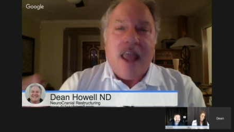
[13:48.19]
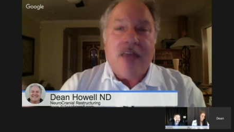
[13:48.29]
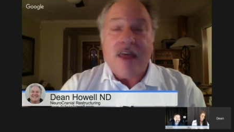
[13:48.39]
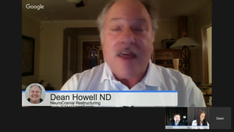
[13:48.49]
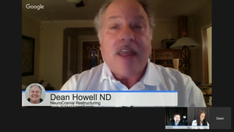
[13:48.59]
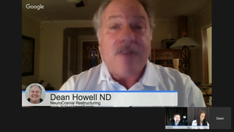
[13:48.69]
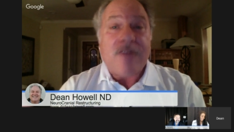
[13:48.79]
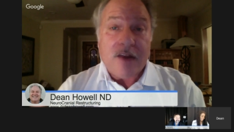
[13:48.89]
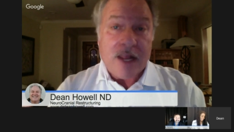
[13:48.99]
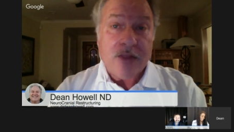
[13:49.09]
And then I
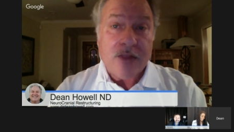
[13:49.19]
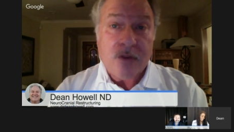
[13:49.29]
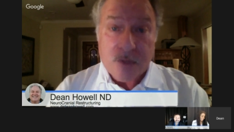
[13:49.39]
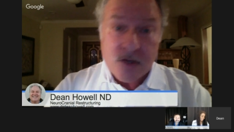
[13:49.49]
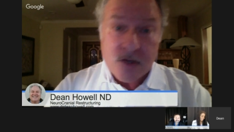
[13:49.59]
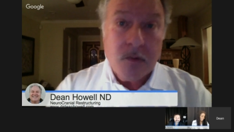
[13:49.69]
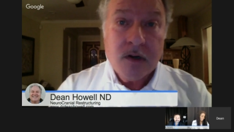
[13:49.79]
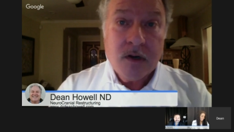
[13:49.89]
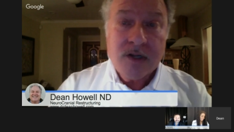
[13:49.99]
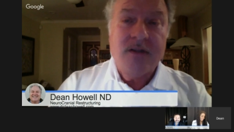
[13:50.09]
found out the real
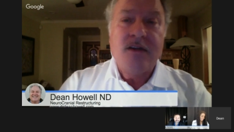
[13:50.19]
world.